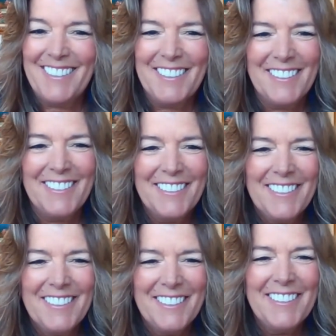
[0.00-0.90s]

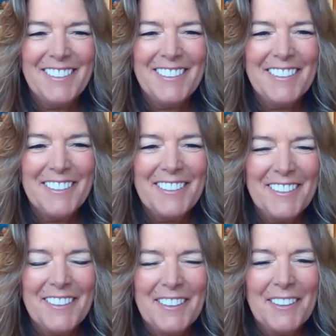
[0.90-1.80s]

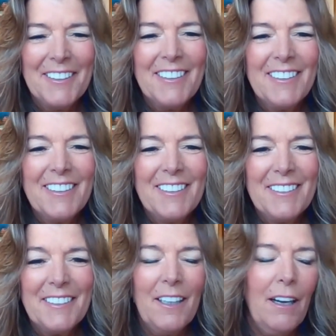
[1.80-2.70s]

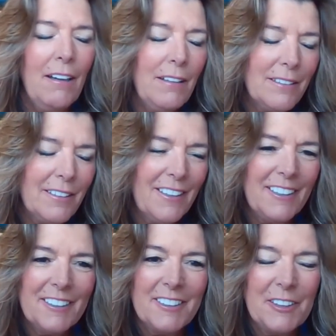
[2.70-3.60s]

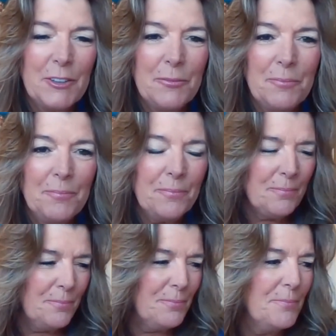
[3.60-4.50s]

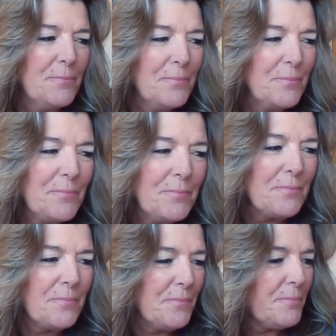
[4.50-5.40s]

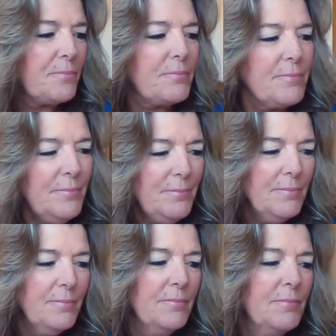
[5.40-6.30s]

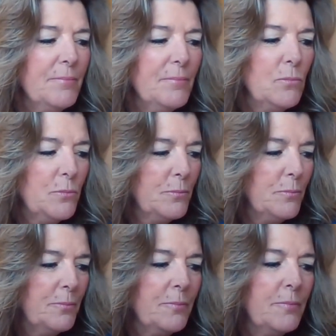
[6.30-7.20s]

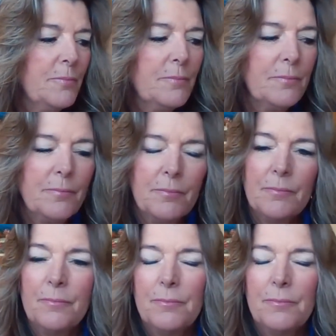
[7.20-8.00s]
No words are spoken by the person on screen.